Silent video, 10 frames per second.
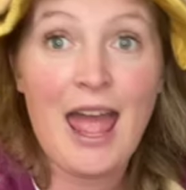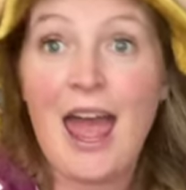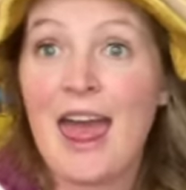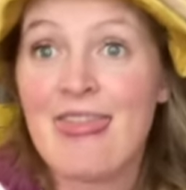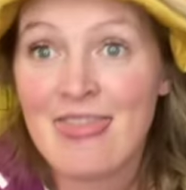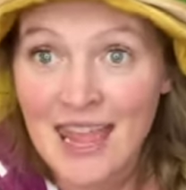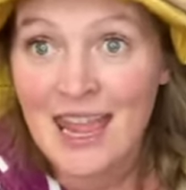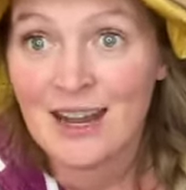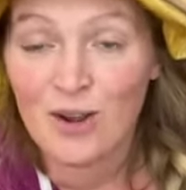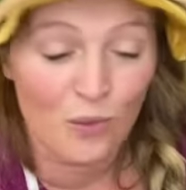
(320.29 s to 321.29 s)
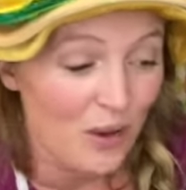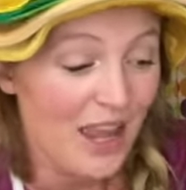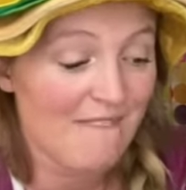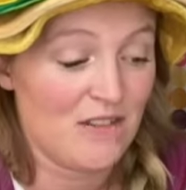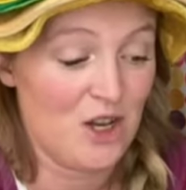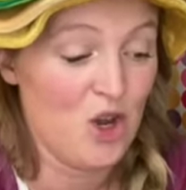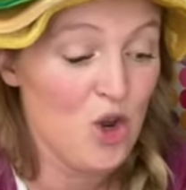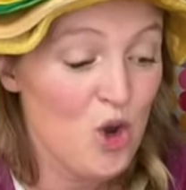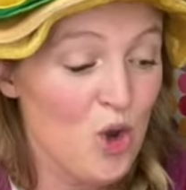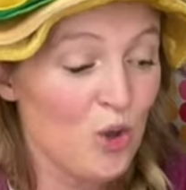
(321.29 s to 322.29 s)
And then we have a
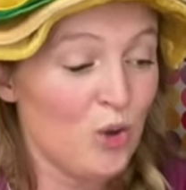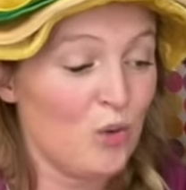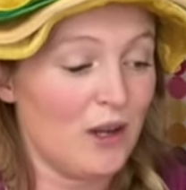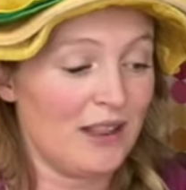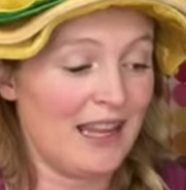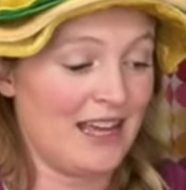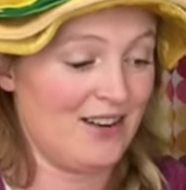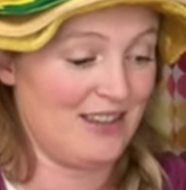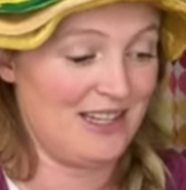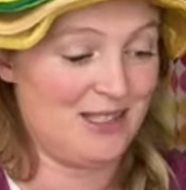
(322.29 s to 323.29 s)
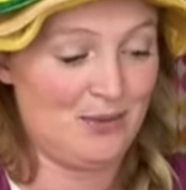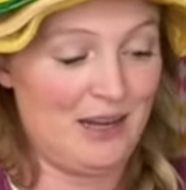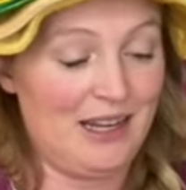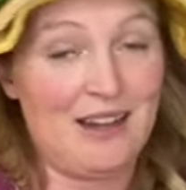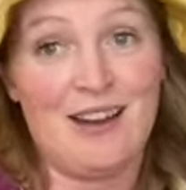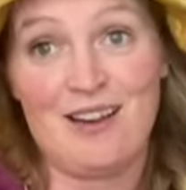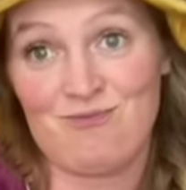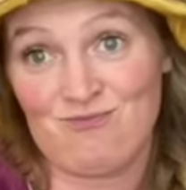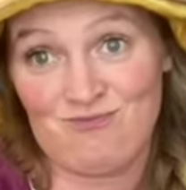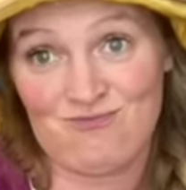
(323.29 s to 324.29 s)
new letter this week.
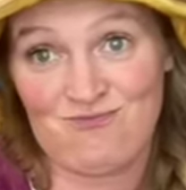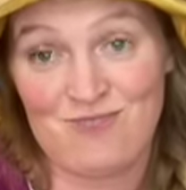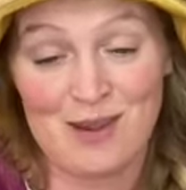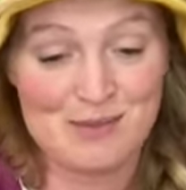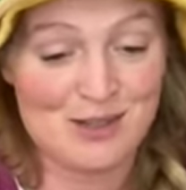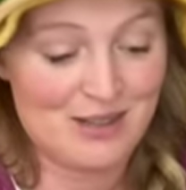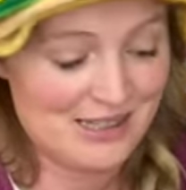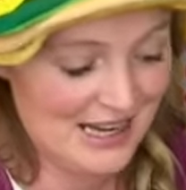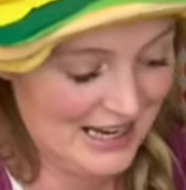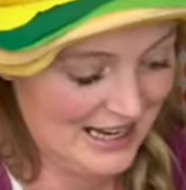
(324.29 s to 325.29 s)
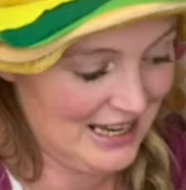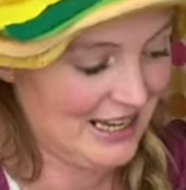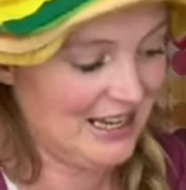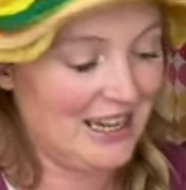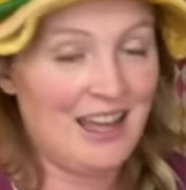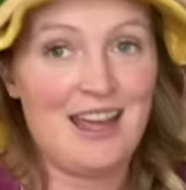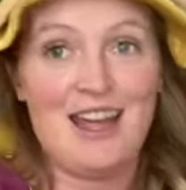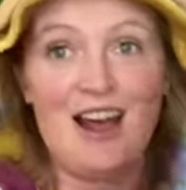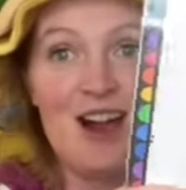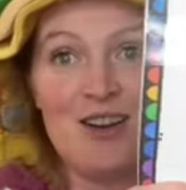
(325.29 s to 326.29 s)
I'm so excited.
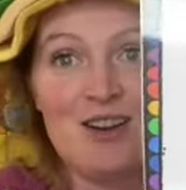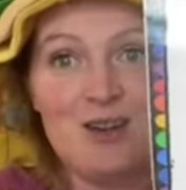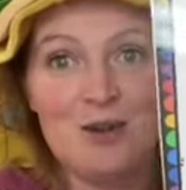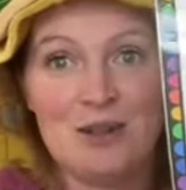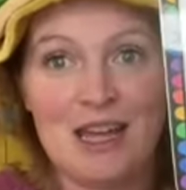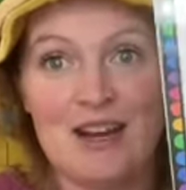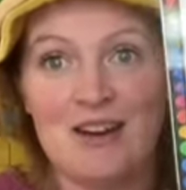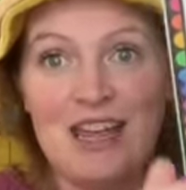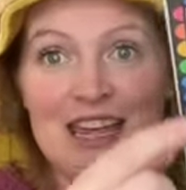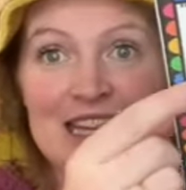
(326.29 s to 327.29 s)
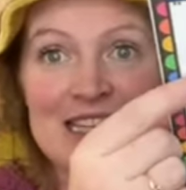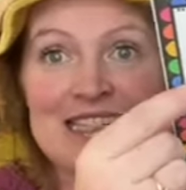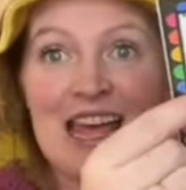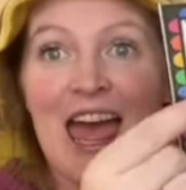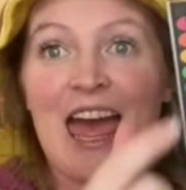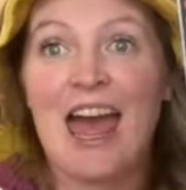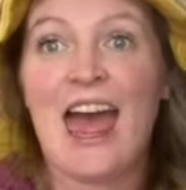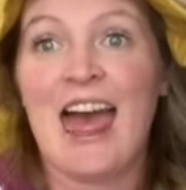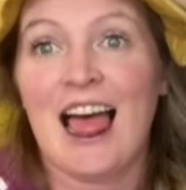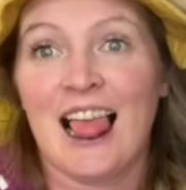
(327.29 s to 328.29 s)
Our new letter is
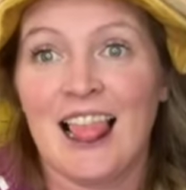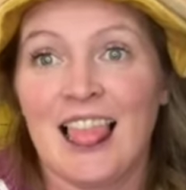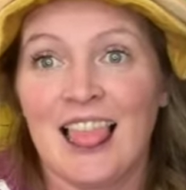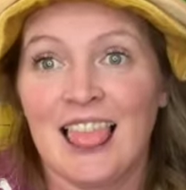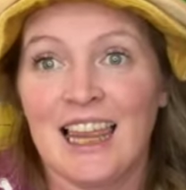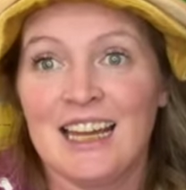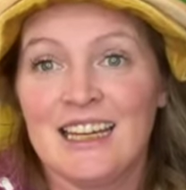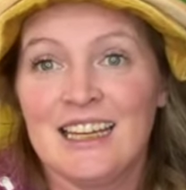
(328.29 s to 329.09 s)
L.